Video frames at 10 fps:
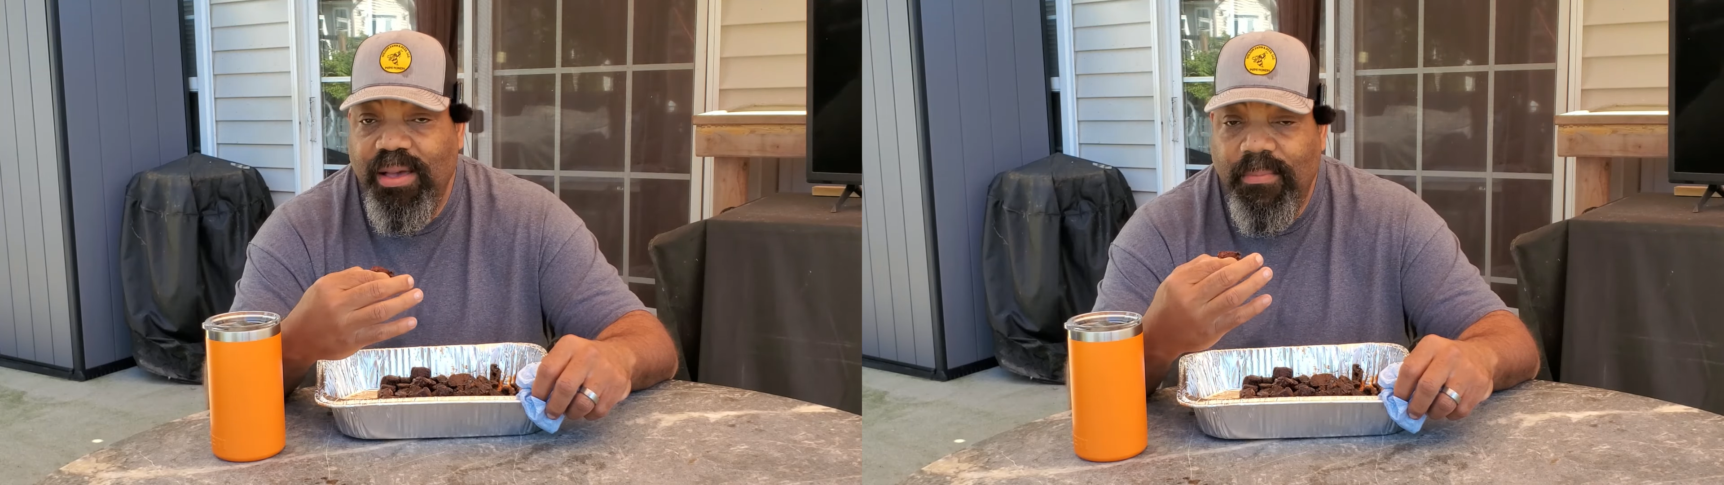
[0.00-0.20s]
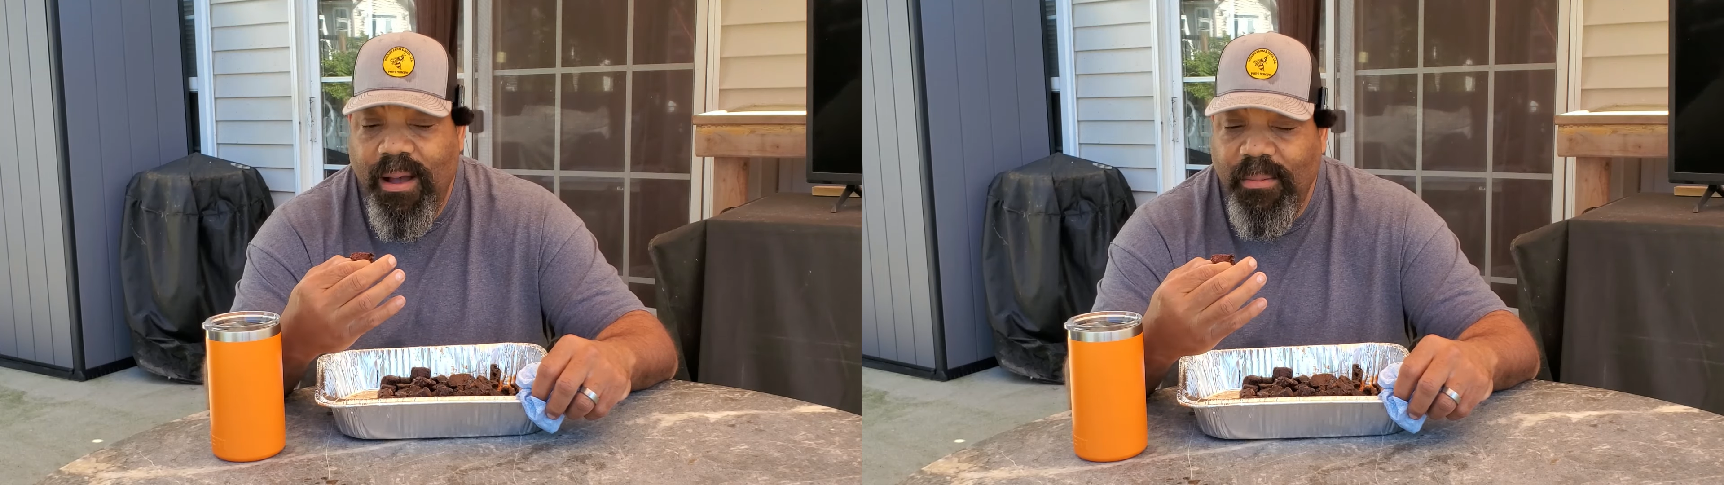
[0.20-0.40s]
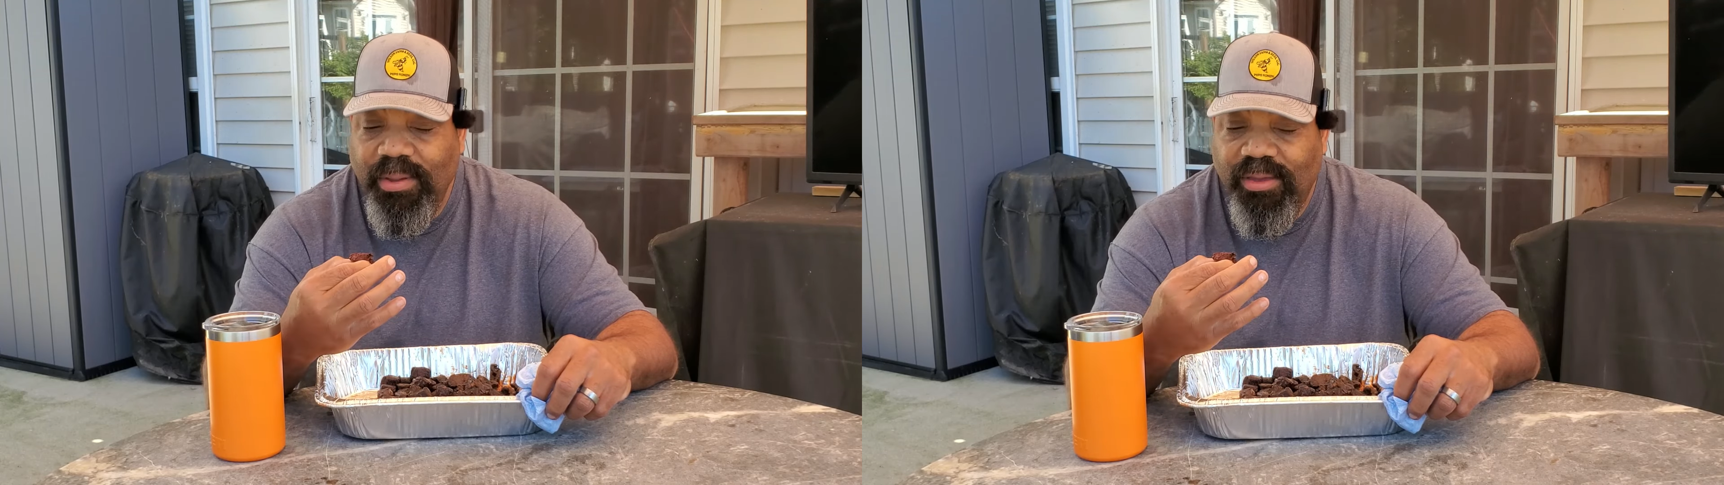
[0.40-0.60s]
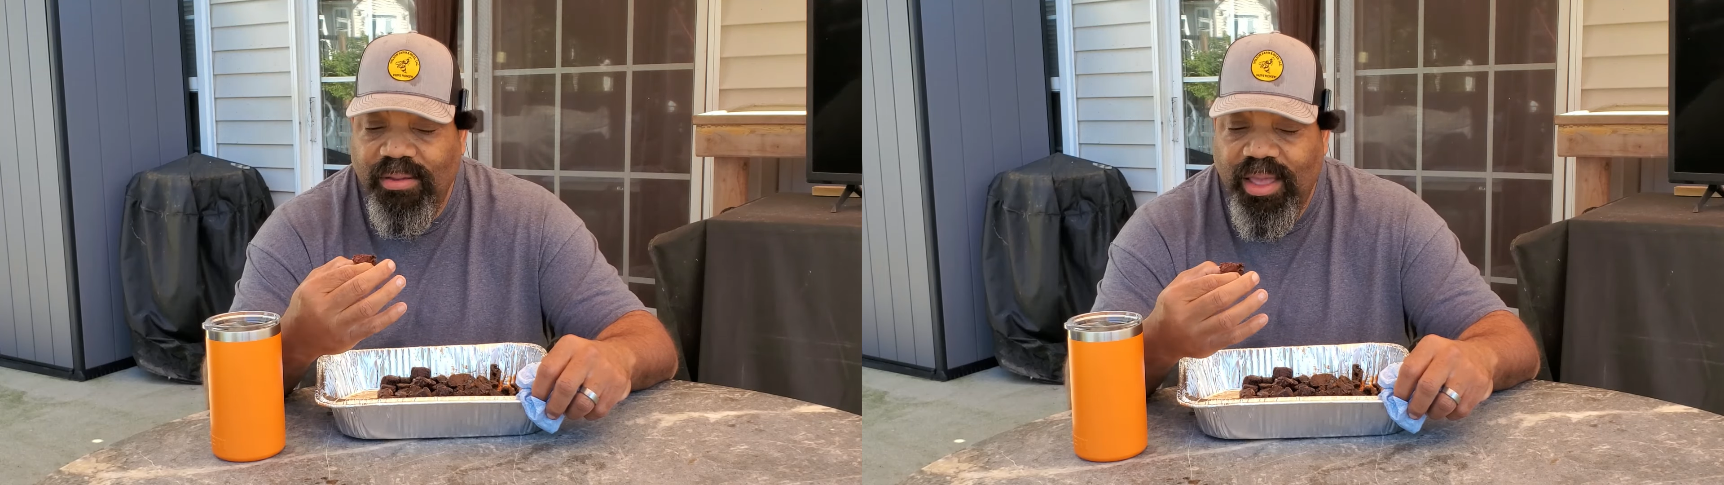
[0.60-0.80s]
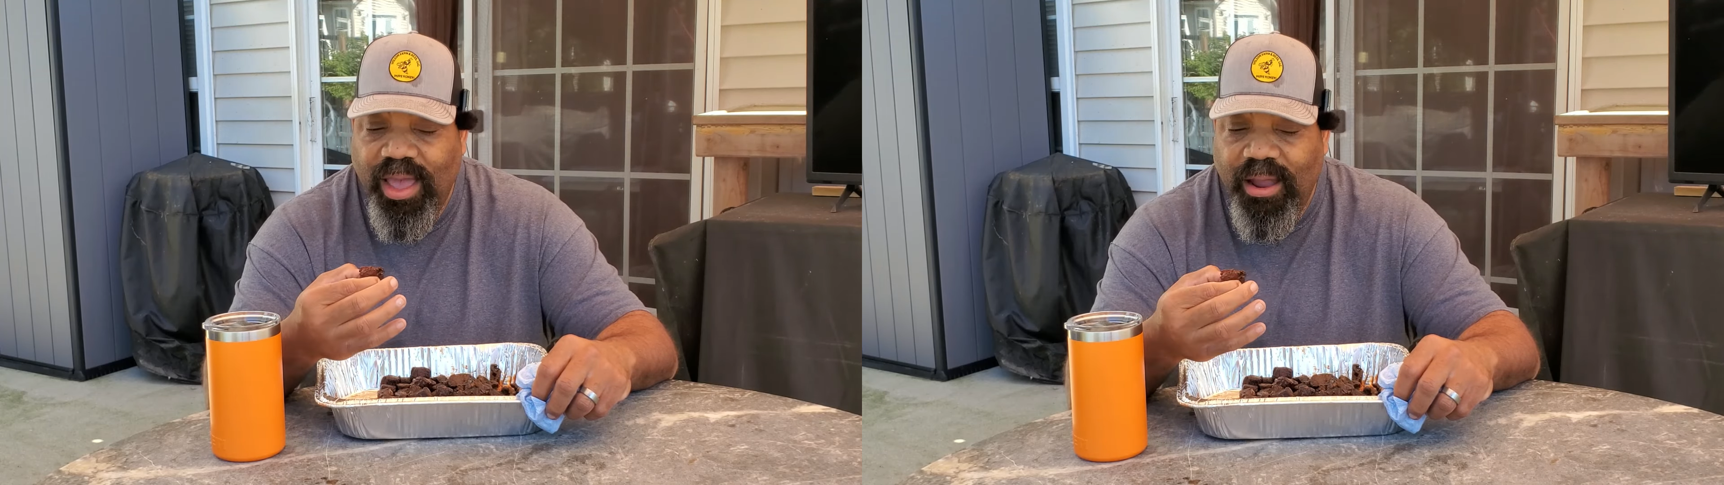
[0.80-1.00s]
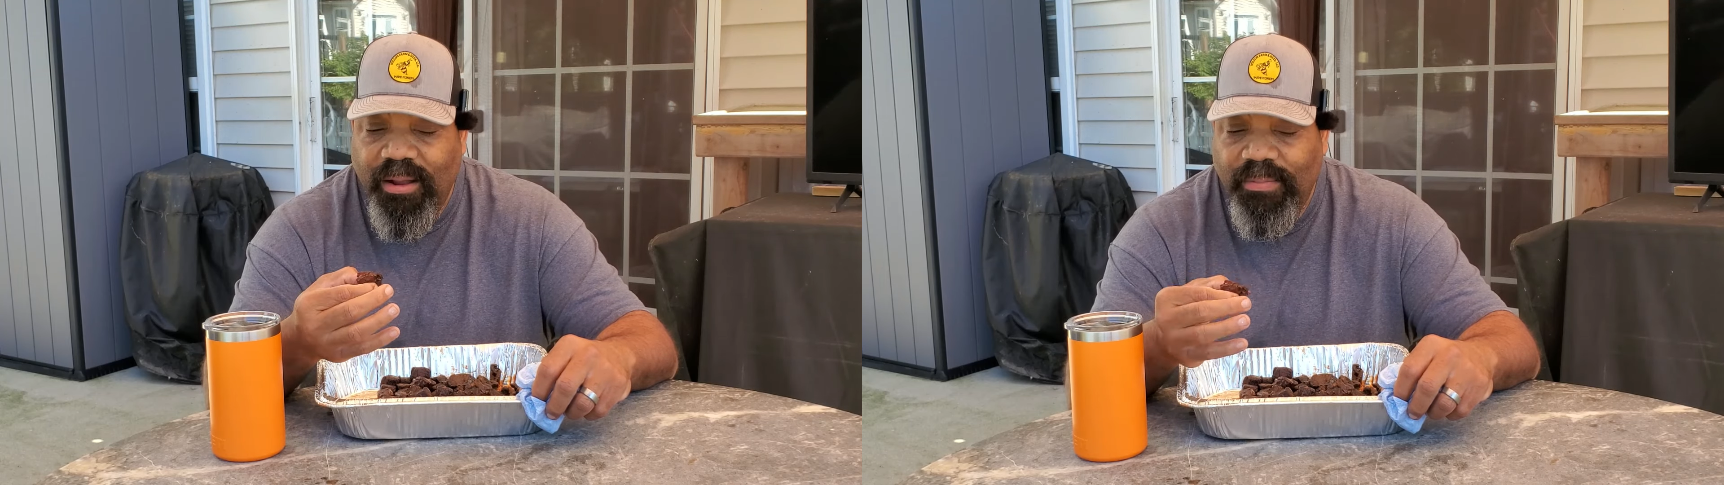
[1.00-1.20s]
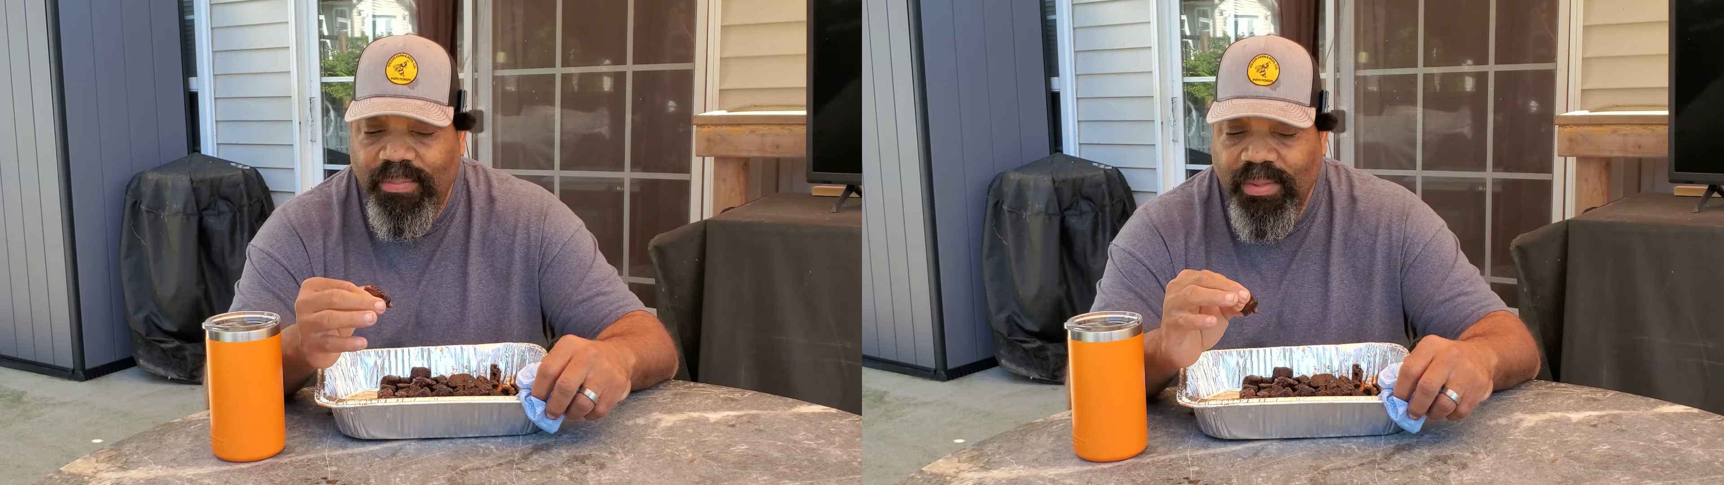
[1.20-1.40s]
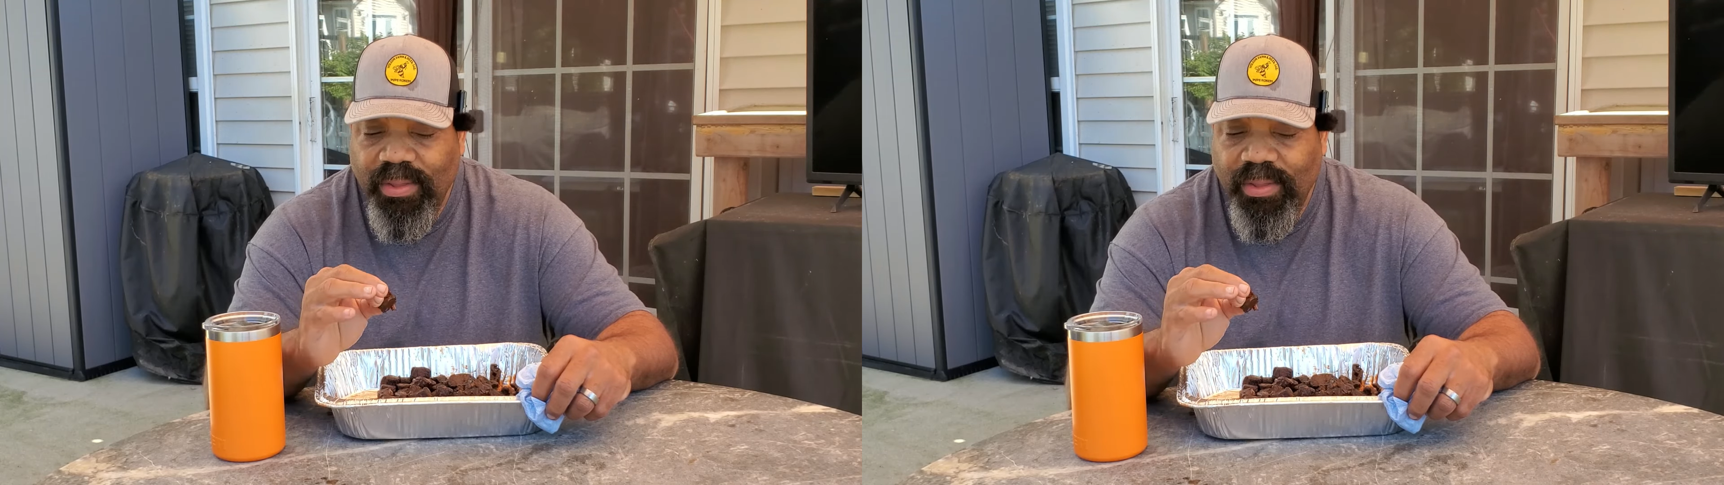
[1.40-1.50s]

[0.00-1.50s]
a barbecue there